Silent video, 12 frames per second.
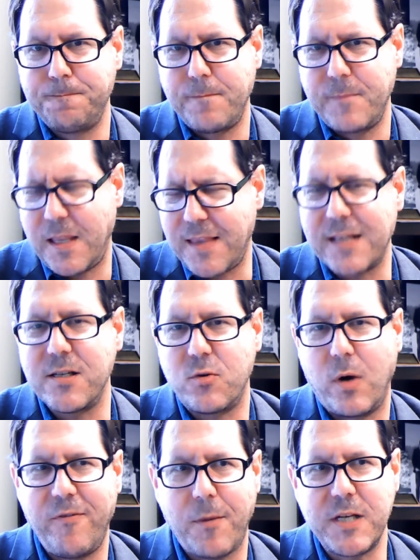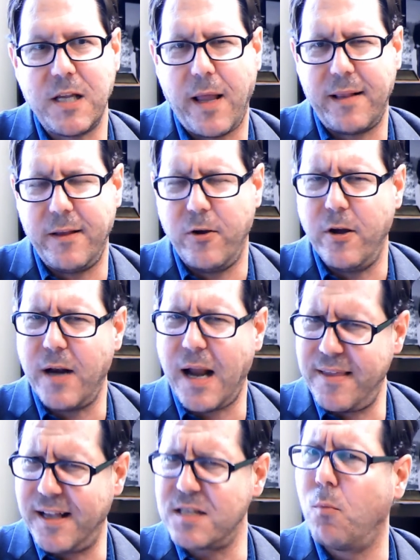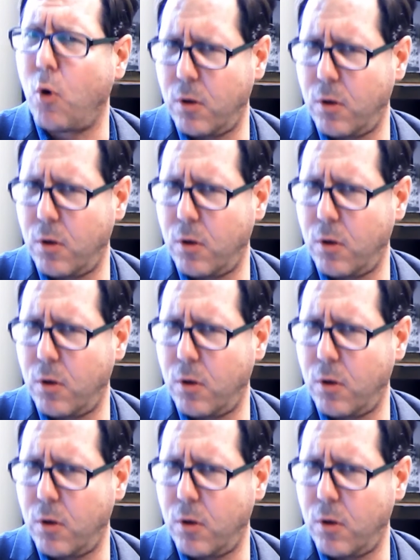That's a 25% likelihood. I think it's more